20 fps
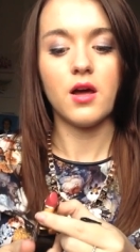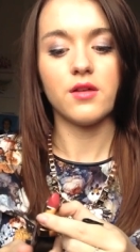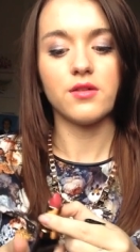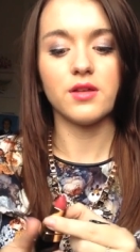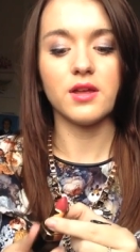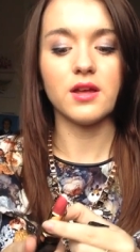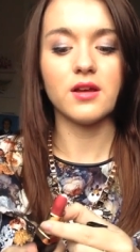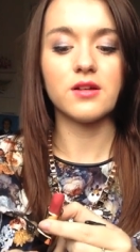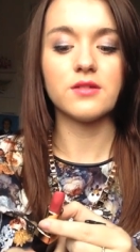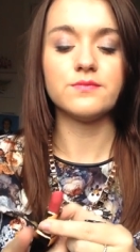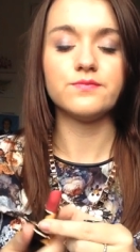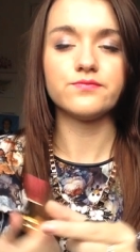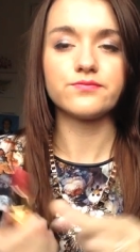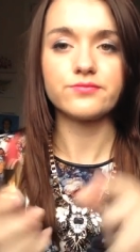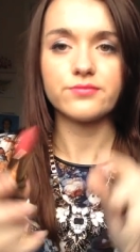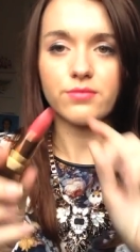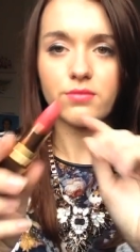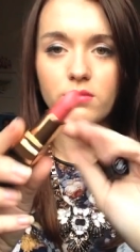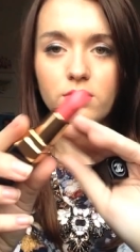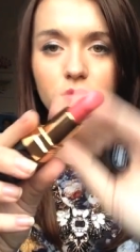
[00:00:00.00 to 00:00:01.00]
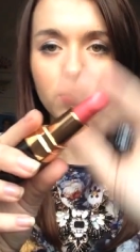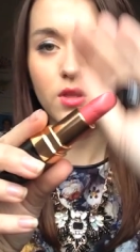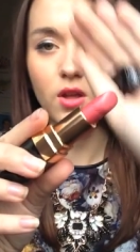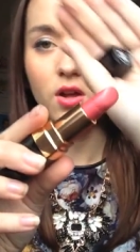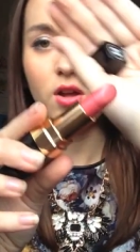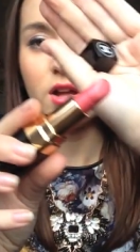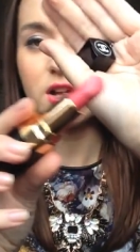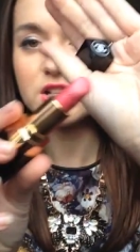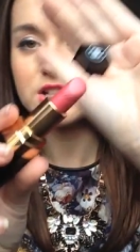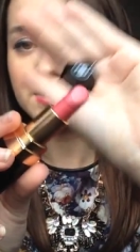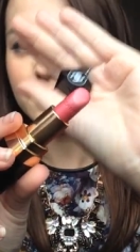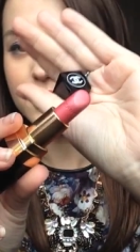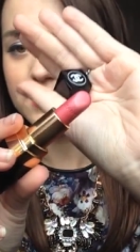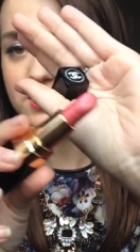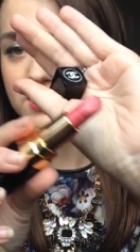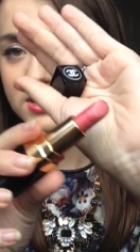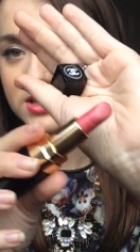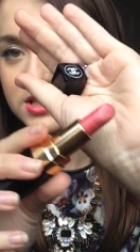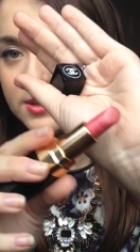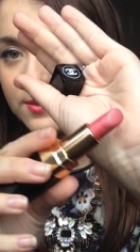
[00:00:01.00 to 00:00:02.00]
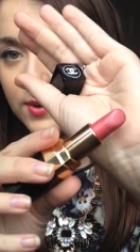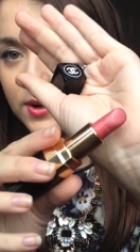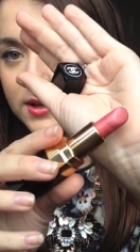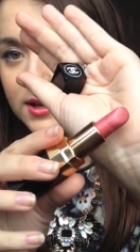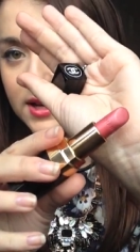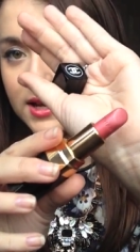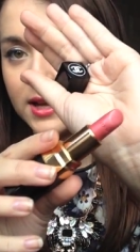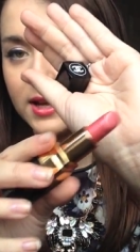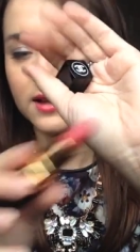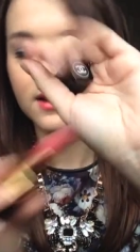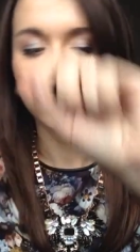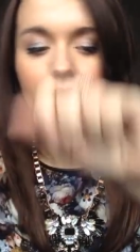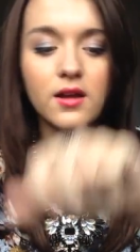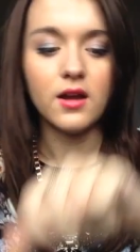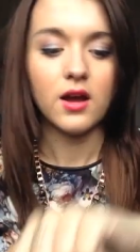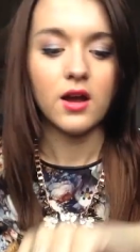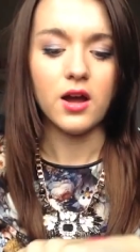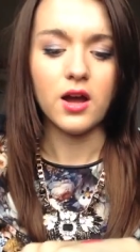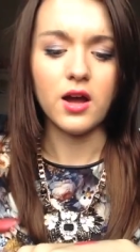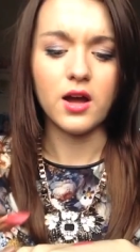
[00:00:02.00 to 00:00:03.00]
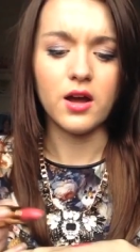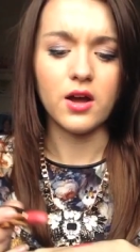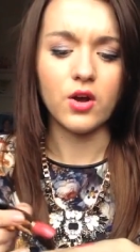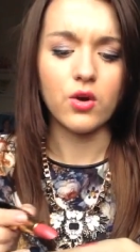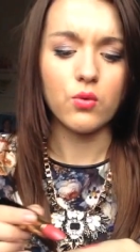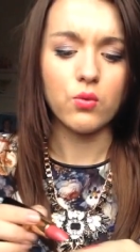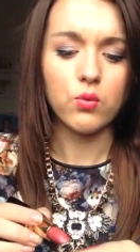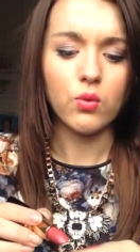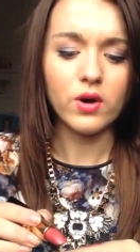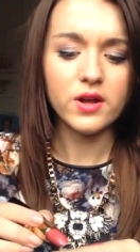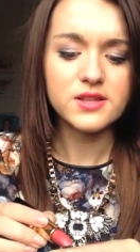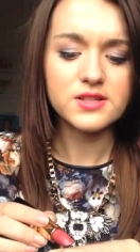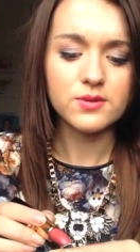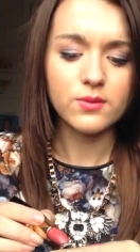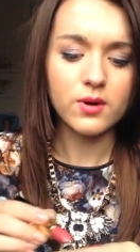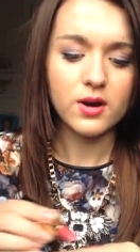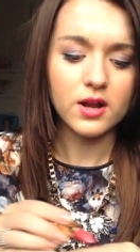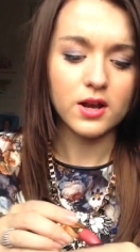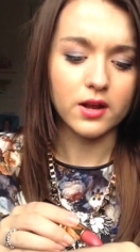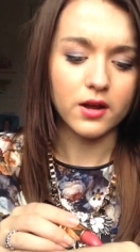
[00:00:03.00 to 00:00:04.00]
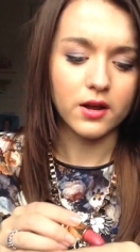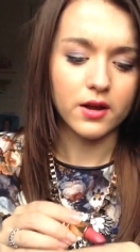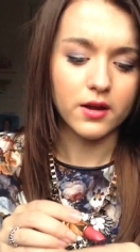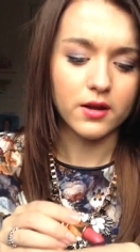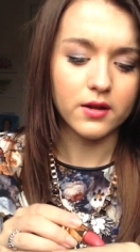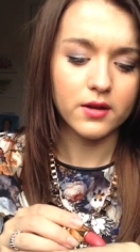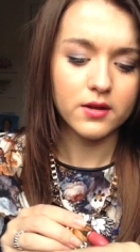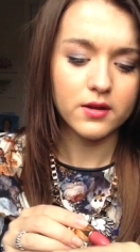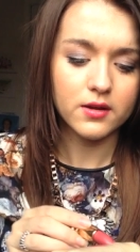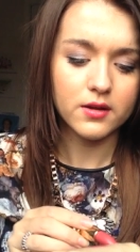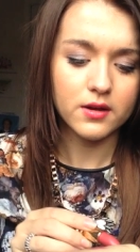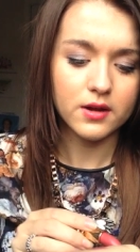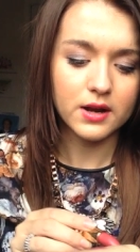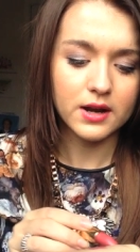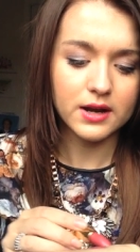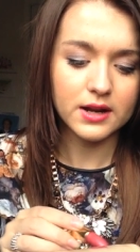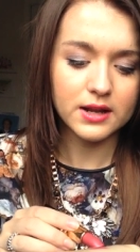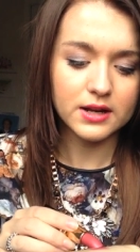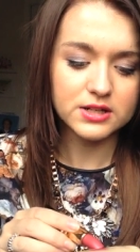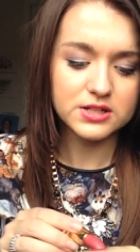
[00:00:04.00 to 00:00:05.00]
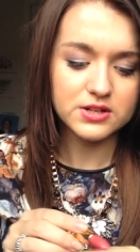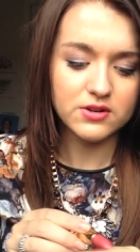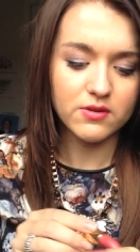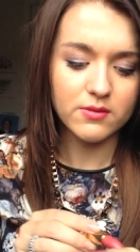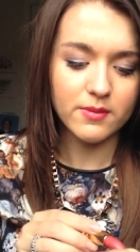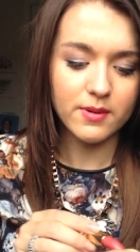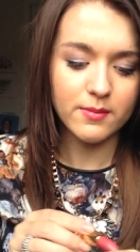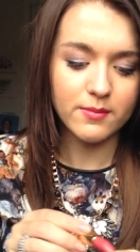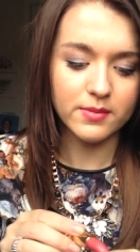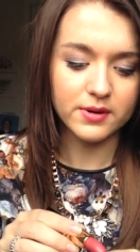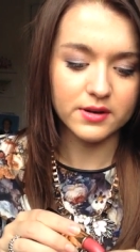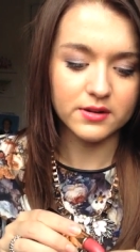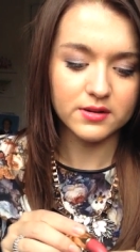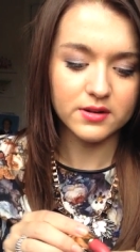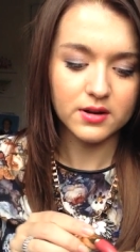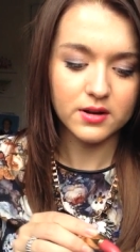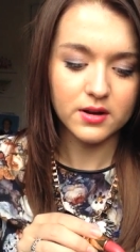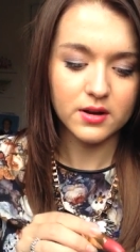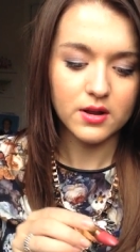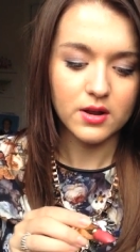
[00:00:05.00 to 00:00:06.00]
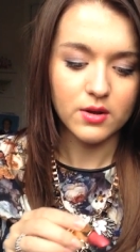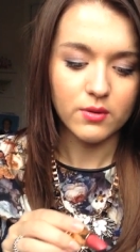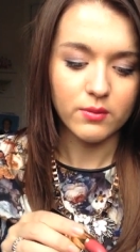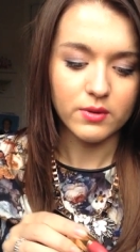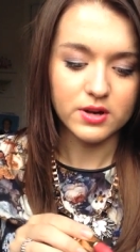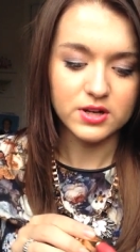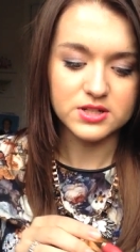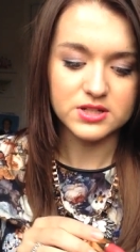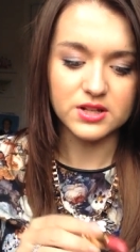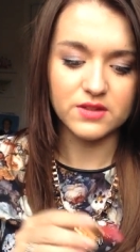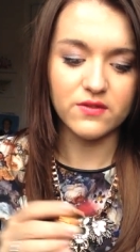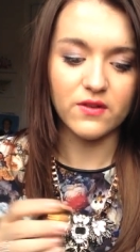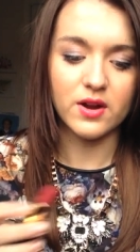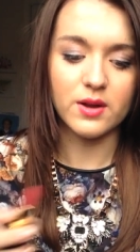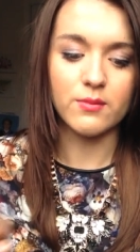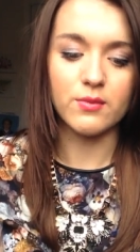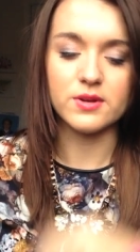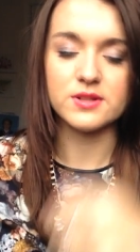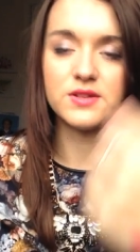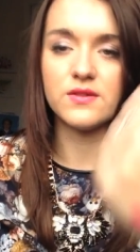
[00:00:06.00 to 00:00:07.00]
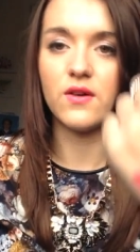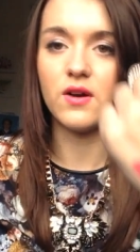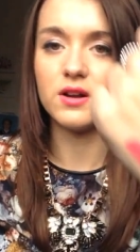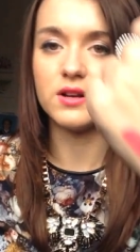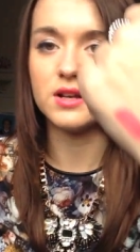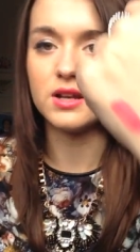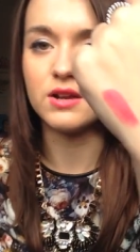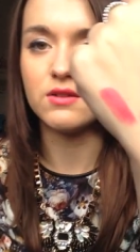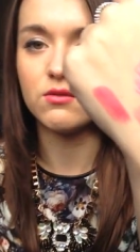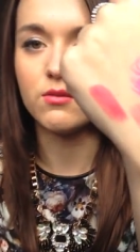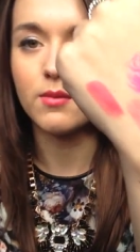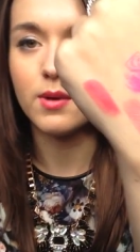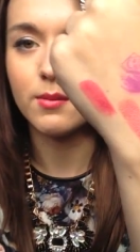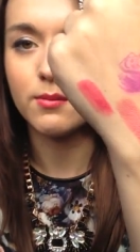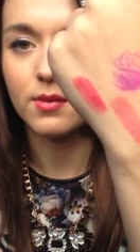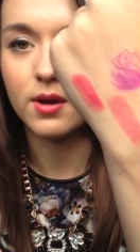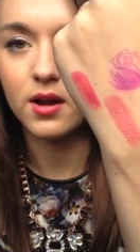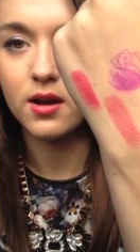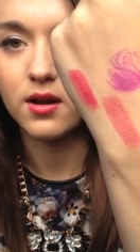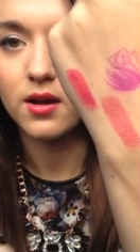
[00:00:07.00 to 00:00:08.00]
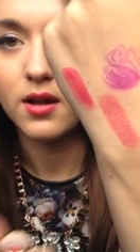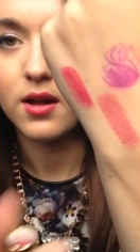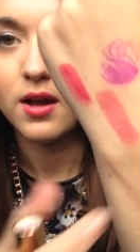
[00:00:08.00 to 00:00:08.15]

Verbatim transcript: I think. I actually mentioned this to Bradley uh, quite a while ago and he actually remembered, which is very impressive. I didn't even remember.